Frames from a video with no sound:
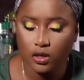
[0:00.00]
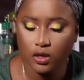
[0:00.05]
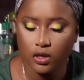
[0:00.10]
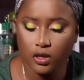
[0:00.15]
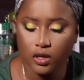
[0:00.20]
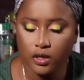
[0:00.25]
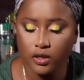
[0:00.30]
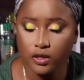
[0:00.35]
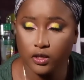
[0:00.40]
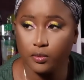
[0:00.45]

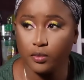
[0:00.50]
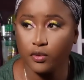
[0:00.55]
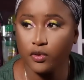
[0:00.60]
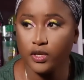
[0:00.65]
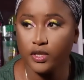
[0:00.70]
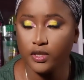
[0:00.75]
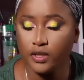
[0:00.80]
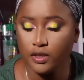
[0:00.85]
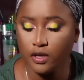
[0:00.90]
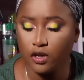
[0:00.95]
And at this
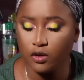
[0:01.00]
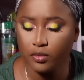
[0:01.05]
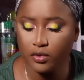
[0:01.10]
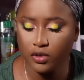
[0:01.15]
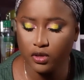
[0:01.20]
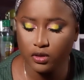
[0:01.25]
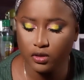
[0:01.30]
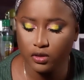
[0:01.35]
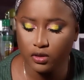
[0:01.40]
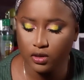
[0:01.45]
point, I'll be
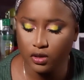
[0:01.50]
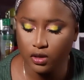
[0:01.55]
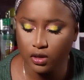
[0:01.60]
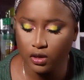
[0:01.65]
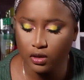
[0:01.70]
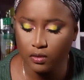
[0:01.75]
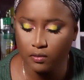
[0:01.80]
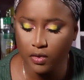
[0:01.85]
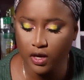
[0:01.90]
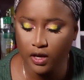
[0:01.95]

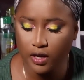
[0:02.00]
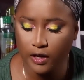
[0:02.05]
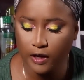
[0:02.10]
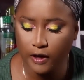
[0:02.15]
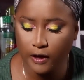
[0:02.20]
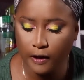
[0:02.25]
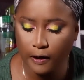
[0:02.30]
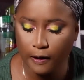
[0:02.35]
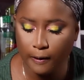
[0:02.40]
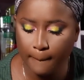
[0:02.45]
using
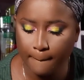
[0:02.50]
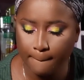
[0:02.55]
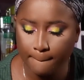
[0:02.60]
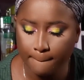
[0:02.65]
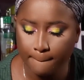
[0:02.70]
my